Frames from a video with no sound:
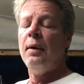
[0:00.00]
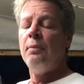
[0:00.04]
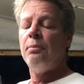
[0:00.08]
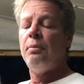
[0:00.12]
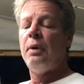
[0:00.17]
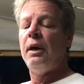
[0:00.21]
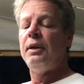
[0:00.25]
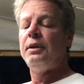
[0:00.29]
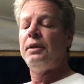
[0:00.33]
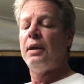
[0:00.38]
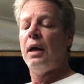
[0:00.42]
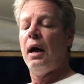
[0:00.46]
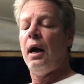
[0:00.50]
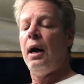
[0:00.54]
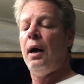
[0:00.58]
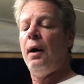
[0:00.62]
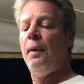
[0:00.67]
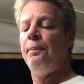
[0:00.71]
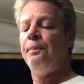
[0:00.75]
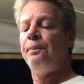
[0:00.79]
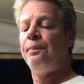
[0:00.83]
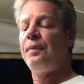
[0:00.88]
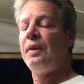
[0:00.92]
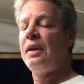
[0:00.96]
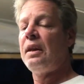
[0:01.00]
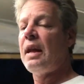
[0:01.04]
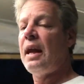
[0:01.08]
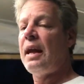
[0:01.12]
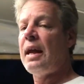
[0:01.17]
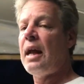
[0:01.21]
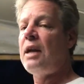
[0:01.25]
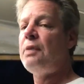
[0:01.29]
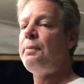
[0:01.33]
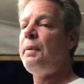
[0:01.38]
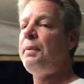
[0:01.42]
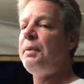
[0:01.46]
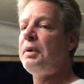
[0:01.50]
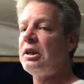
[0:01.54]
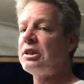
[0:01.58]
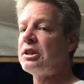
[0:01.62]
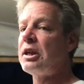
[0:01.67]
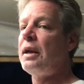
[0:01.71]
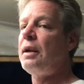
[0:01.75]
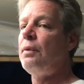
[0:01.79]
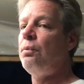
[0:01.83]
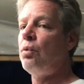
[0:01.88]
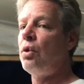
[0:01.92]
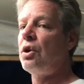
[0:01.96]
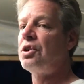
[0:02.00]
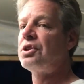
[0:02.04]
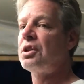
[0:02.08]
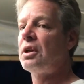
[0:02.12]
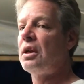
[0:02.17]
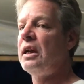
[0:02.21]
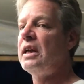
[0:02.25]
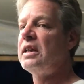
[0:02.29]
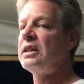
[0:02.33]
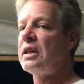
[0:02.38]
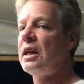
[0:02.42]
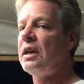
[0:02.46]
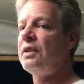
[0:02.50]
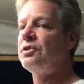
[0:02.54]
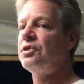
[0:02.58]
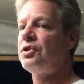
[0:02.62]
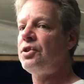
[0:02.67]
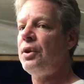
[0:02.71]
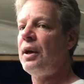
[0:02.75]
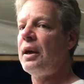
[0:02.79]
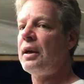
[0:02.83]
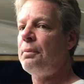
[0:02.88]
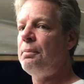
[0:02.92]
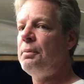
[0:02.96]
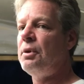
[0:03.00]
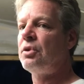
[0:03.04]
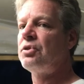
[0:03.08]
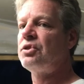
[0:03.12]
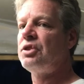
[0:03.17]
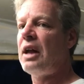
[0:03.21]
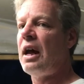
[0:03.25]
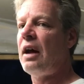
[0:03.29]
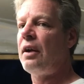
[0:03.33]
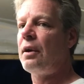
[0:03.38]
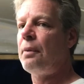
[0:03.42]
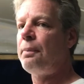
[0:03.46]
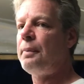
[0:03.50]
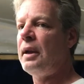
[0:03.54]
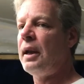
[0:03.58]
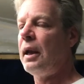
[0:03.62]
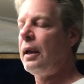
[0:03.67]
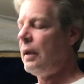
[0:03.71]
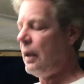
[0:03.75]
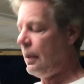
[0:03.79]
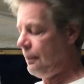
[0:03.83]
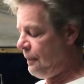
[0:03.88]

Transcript: But that had to be because I didn't wash the glass out. It still had a milk stout up in it.